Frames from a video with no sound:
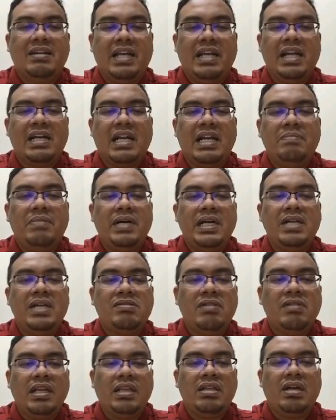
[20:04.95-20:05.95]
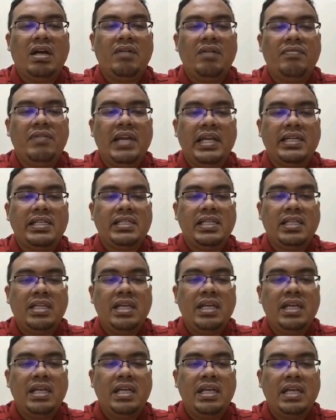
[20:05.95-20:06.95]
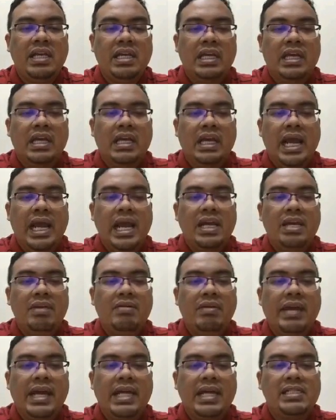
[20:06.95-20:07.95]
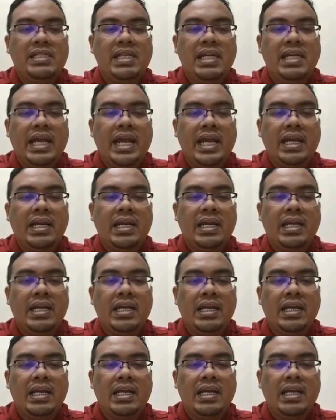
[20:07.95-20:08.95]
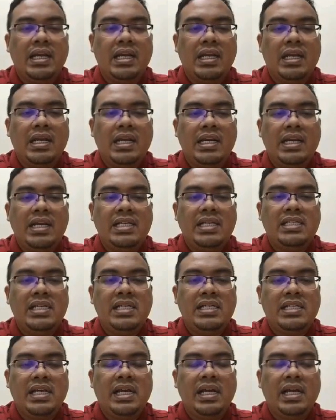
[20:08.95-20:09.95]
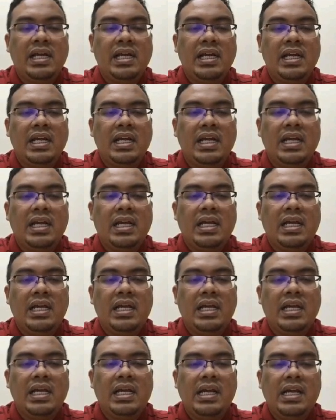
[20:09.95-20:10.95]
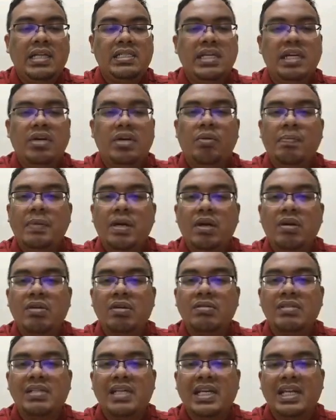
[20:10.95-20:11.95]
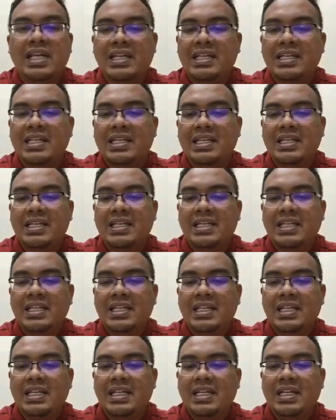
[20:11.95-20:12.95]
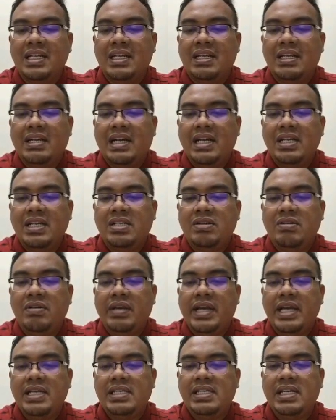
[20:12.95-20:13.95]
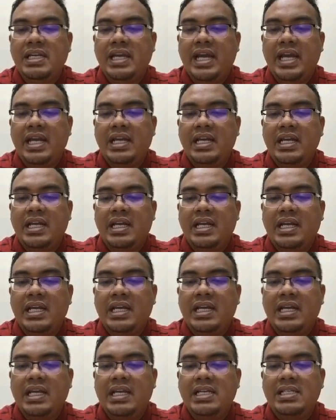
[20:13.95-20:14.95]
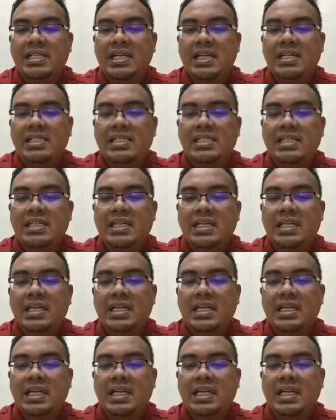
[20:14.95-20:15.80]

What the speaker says: Okay, rubber insulator of electricity. And you can see that this is an open or closed circuit. Right? So you can see that this is